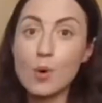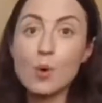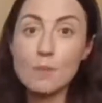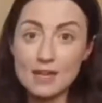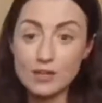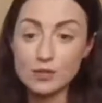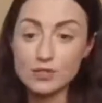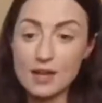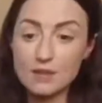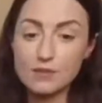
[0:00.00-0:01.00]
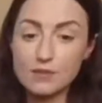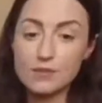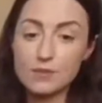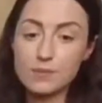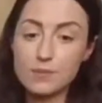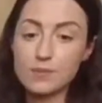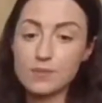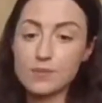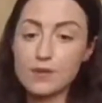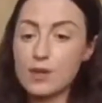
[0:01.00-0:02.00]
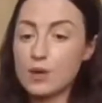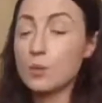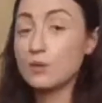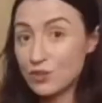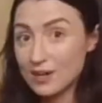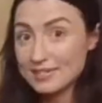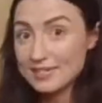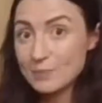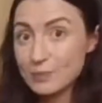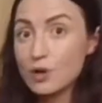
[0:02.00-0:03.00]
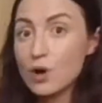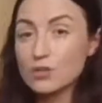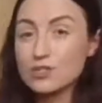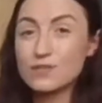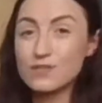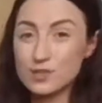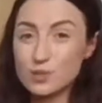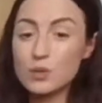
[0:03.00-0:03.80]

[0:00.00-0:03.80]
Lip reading: or make yourself. We've tried to keep the cost of the